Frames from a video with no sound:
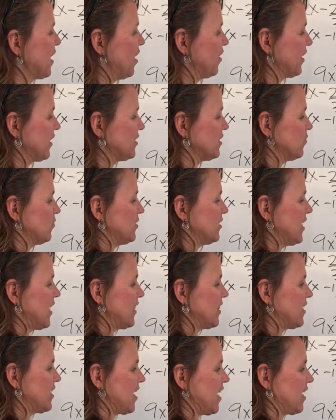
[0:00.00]
Okay, so we
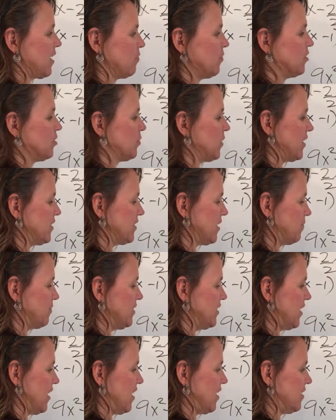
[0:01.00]
take the 9 and multiply it times
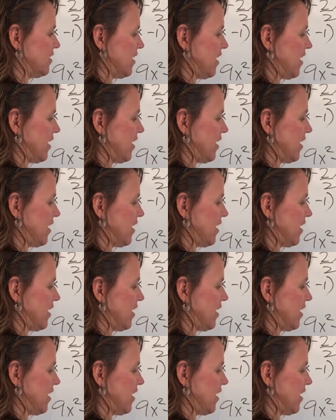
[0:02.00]
the end.